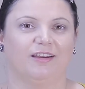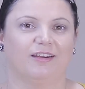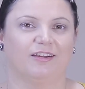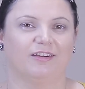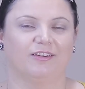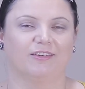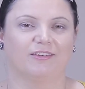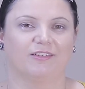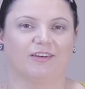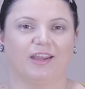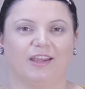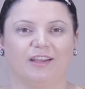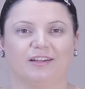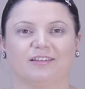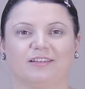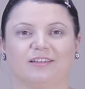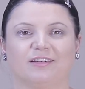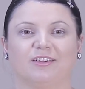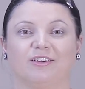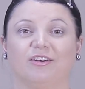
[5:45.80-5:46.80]

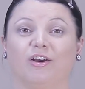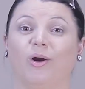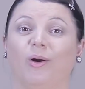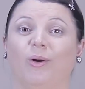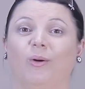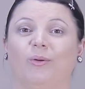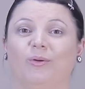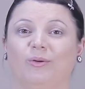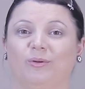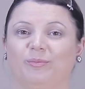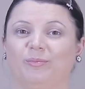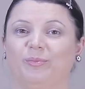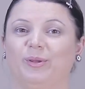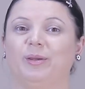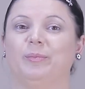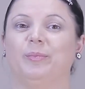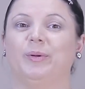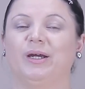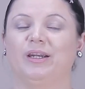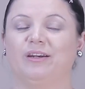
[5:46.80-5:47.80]
great goal, be
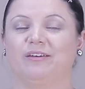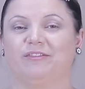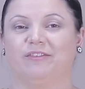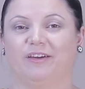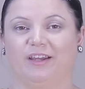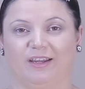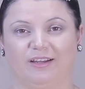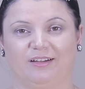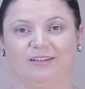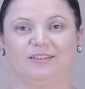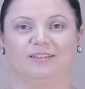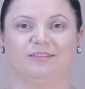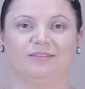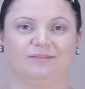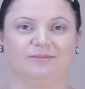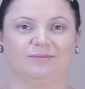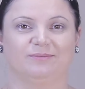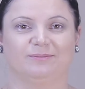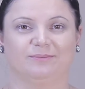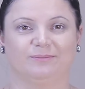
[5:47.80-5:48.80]
perfect.
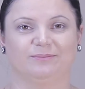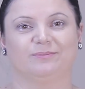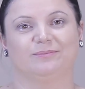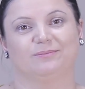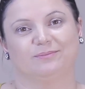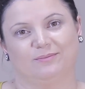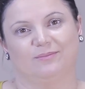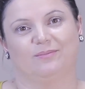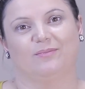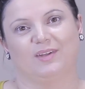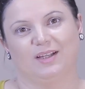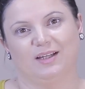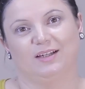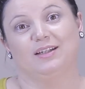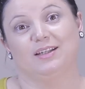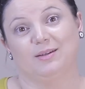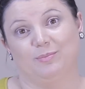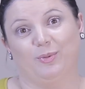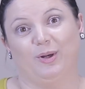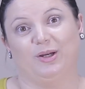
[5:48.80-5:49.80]

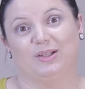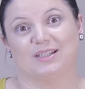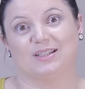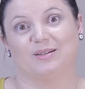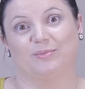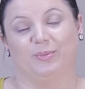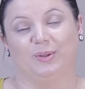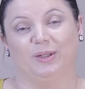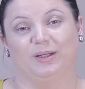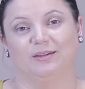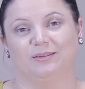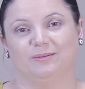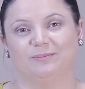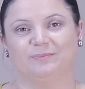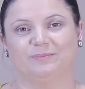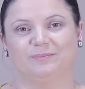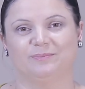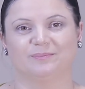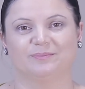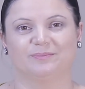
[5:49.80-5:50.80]
Impossible.
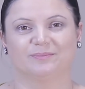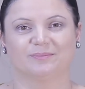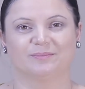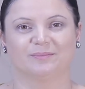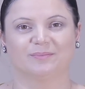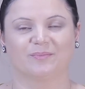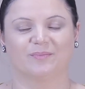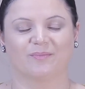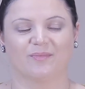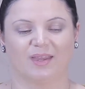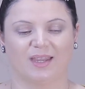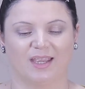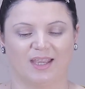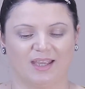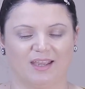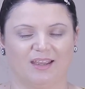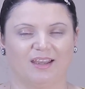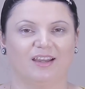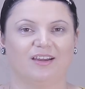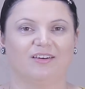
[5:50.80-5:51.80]

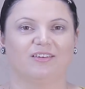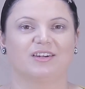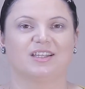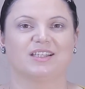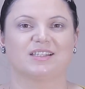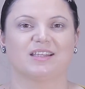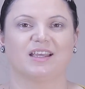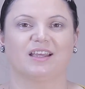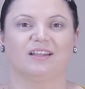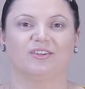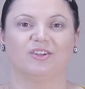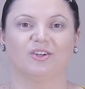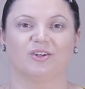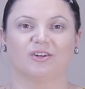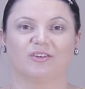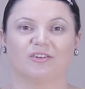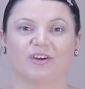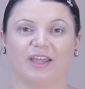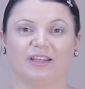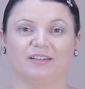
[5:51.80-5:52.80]
Reset your
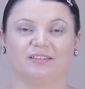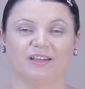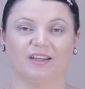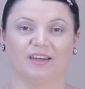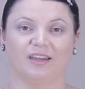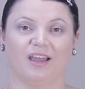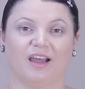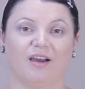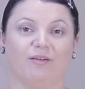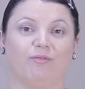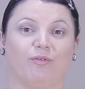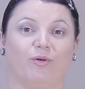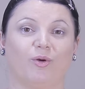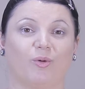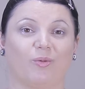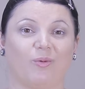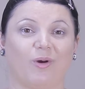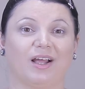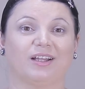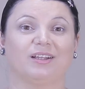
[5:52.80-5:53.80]
criteria for
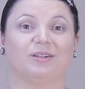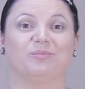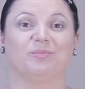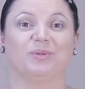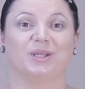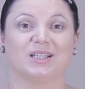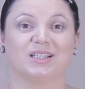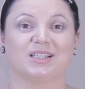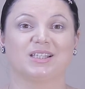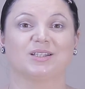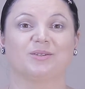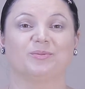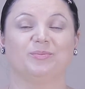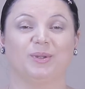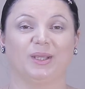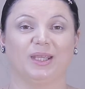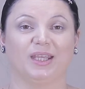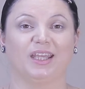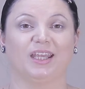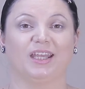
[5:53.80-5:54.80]
what means to
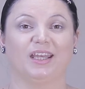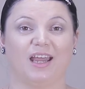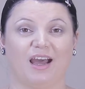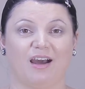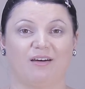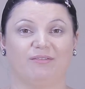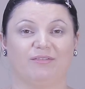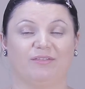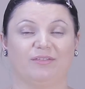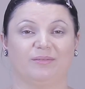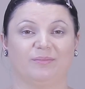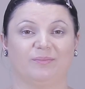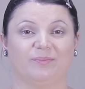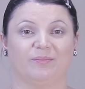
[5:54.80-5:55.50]
be enough.